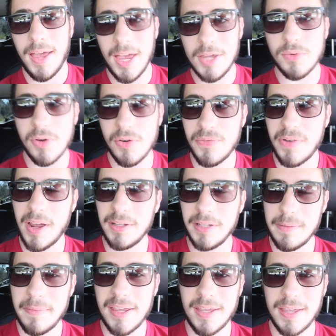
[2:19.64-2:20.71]
As we were
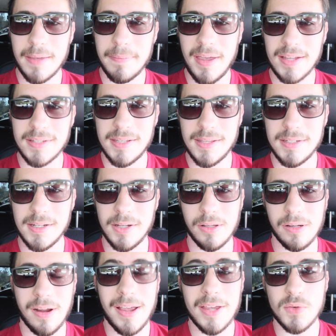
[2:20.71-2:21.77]
finally making it back to the
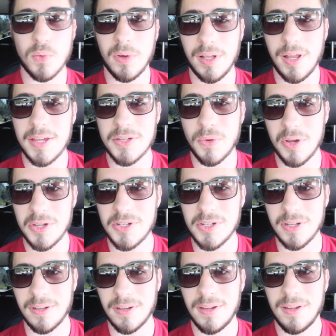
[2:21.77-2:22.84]
dealer, I asked one last
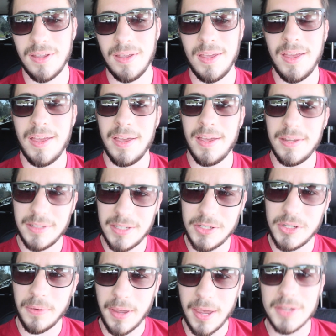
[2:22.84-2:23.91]
question.
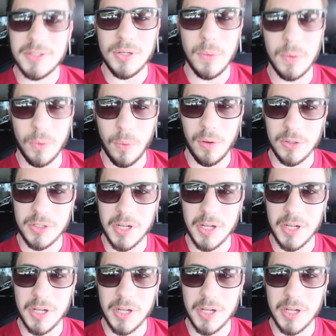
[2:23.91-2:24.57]
Did you guys do an oil